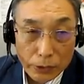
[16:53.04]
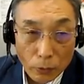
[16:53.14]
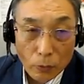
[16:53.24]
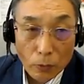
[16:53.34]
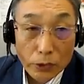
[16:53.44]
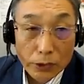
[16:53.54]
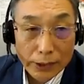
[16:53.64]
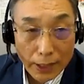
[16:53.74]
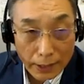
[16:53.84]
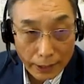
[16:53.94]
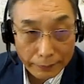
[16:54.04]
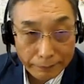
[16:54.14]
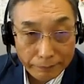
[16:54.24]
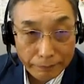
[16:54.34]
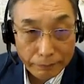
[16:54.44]
And as, a, as
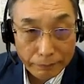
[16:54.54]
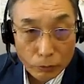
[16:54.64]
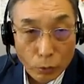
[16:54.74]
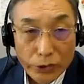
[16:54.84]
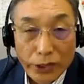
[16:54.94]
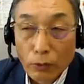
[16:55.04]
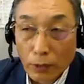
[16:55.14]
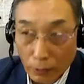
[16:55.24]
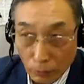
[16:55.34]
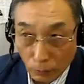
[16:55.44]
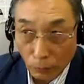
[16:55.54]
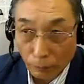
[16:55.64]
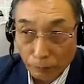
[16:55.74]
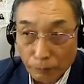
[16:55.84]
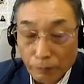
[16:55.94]
an example, there is a
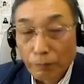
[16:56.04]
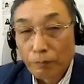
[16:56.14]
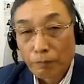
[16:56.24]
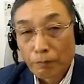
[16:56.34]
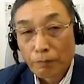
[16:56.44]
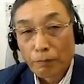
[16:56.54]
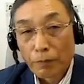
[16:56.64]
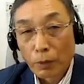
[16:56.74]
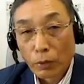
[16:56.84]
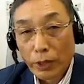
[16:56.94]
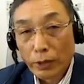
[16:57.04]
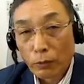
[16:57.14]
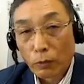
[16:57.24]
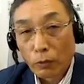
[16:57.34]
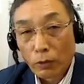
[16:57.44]
participation of the
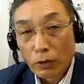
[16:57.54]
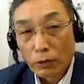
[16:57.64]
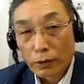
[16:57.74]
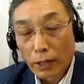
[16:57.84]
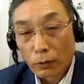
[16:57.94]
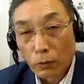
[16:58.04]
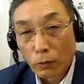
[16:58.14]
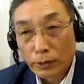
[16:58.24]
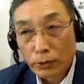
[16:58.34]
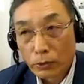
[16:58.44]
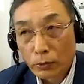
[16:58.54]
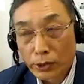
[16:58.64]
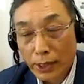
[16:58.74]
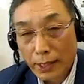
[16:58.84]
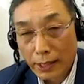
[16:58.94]
students in the management of school
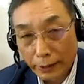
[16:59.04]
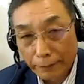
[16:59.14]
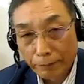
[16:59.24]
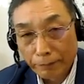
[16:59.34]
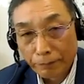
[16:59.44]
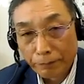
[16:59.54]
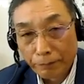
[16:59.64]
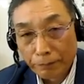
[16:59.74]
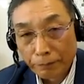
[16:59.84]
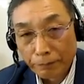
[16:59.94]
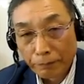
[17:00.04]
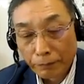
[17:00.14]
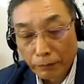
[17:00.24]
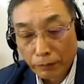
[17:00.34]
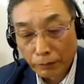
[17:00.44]
so that they can consider
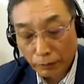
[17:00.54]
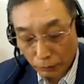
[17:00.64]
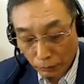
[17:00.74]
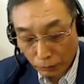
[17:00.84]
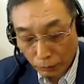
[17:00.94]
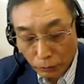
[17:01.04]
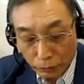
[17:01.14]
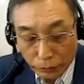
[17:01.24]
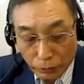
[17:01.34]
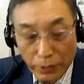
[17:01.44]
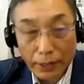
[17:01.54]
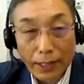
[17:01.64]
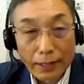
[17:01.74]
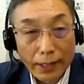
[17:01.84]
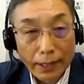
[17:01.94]
school as the society
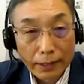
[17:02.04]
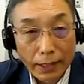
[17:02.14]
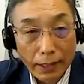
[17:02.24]
for them.